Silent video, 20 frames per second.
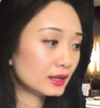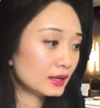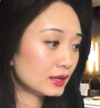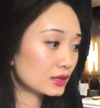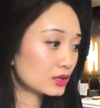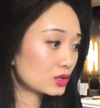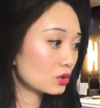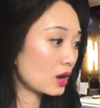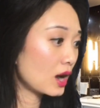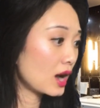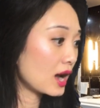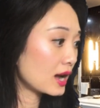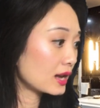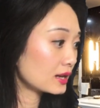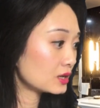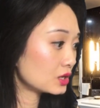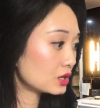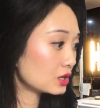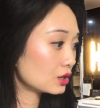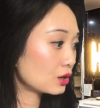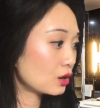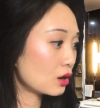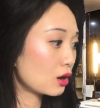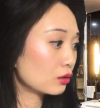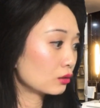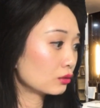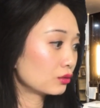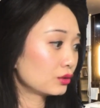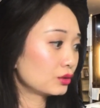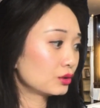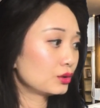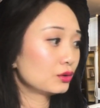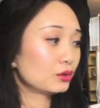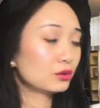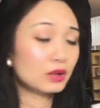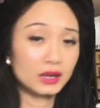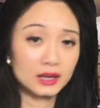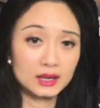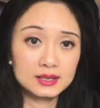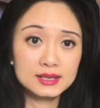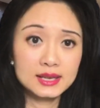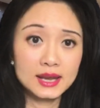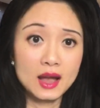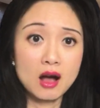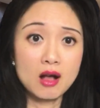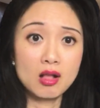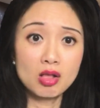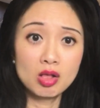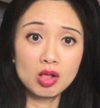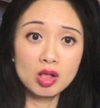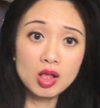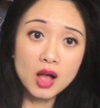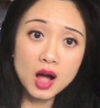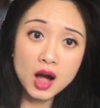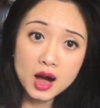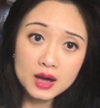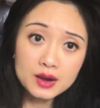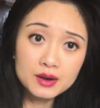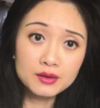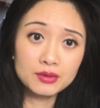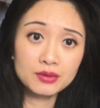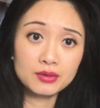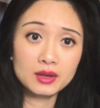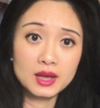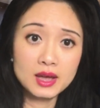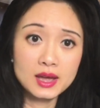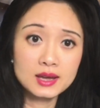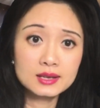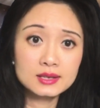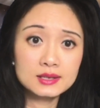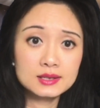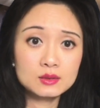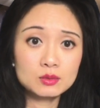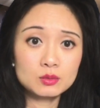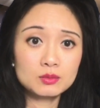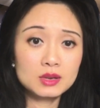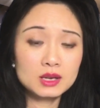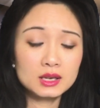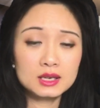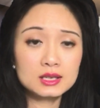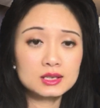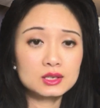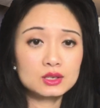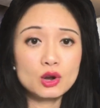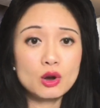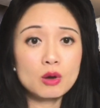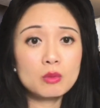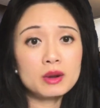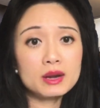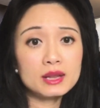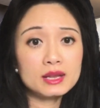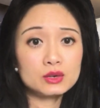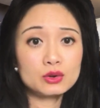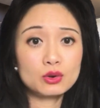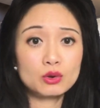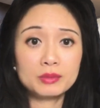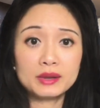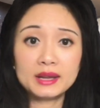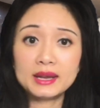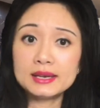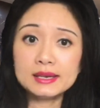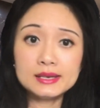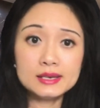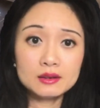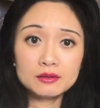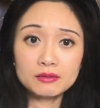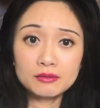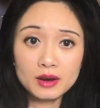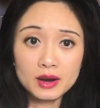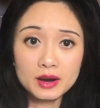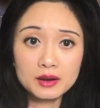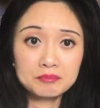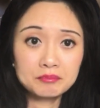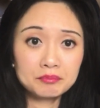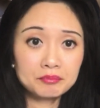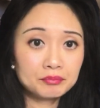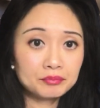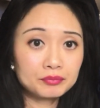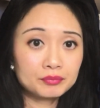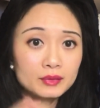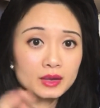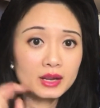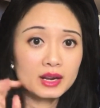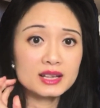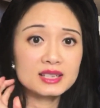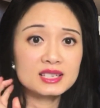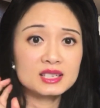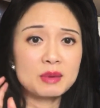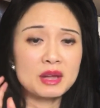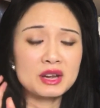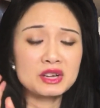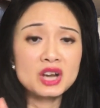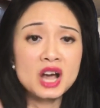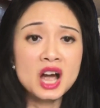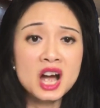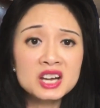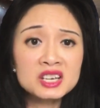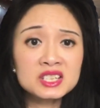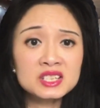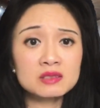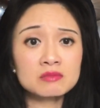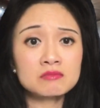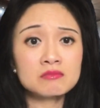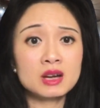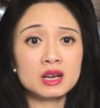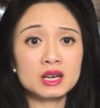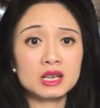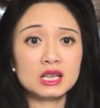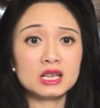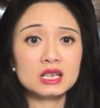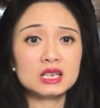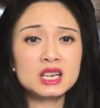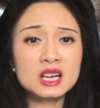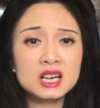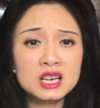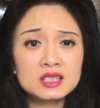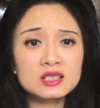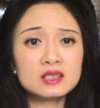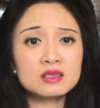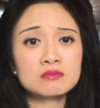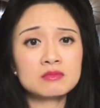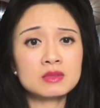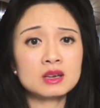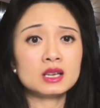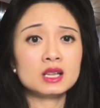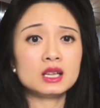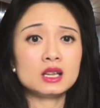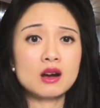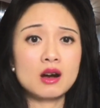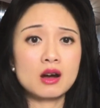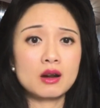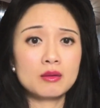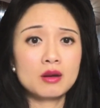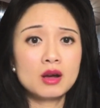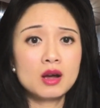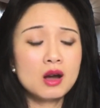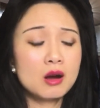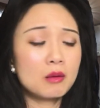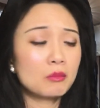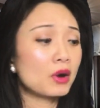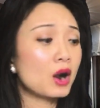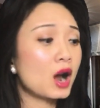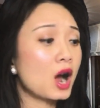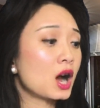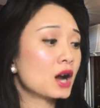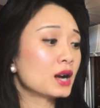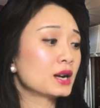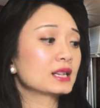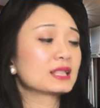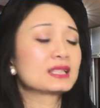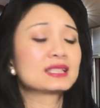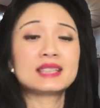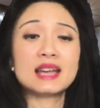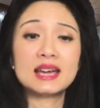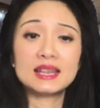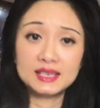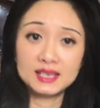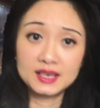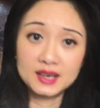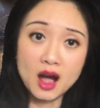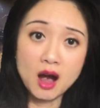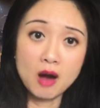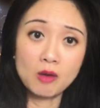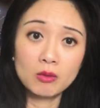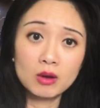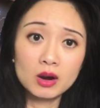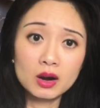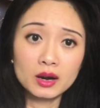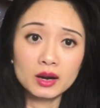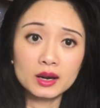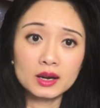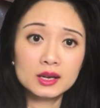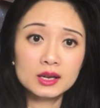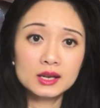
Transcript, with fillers: So I had to go through, like I say, a lot of things because nobody told me any different. And I spent tons of money, tons of money on products that did not work